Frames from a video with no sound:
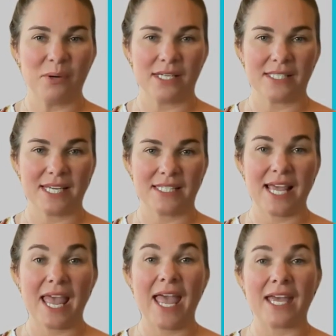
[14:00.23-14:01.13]
process
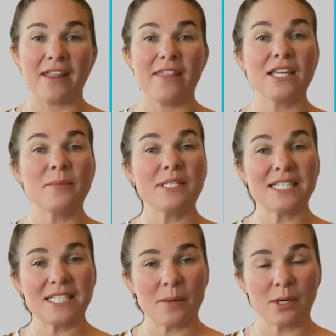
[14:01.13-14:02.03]
and the
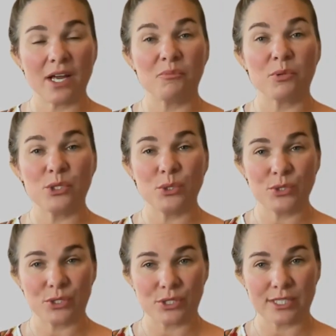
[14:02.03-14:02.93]
limited number of
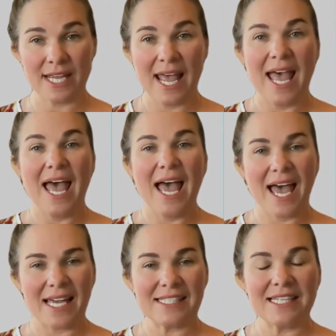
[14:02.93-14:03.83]
producers
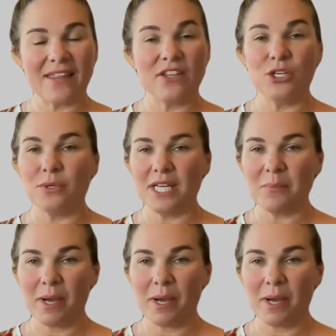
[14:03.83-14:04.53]
has led the unique